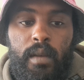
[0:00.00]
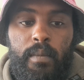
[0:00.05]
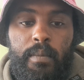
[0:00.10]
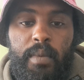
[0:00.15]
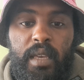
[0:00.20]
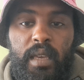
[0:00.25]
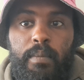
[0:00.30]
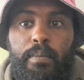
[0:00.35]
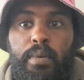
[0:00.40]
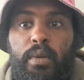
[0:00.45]

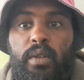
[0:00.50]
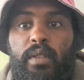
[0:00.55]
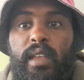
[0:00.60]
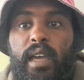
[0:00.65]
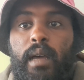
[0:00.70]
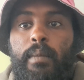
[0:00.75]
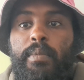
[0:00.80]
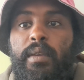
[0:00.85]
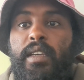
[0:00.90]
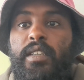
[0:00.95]
But he pulled
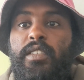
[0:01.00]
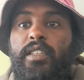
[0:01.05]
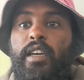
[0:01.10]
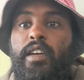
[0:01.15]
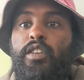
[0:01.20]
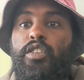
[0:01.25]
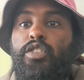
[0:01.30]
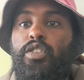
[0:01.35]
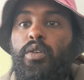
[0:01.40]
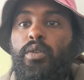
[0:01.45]
out because he
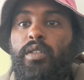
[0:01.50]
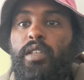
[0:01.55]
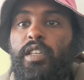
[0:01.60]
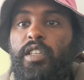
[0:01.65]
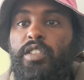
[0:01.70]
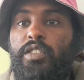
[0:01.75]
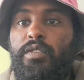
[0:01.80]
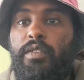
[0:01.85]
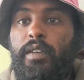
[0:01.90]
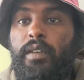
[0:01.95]
had a shoulder
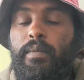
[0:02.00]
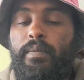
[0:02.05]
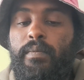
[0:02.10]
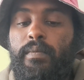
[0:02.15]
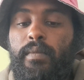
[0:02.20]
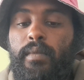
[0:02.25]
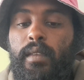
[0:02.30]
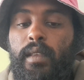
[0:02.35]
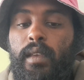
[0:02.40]
injury.